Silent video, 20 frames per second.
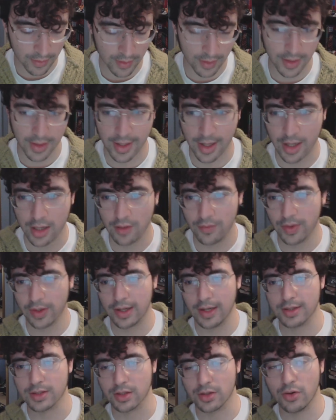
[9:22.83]
kind of like
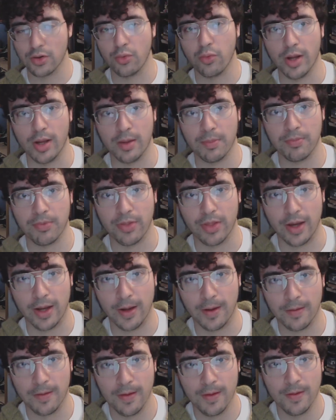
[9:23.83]
as a quip,
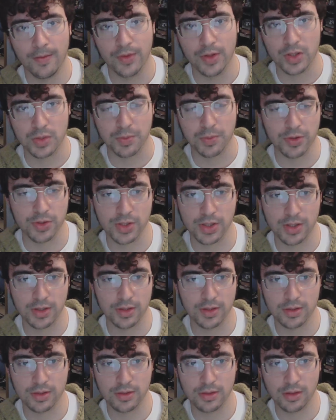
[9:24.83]
that this person
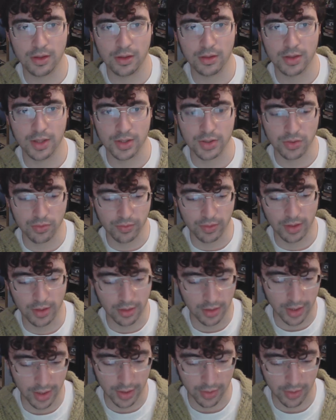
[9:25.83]
doesn't really like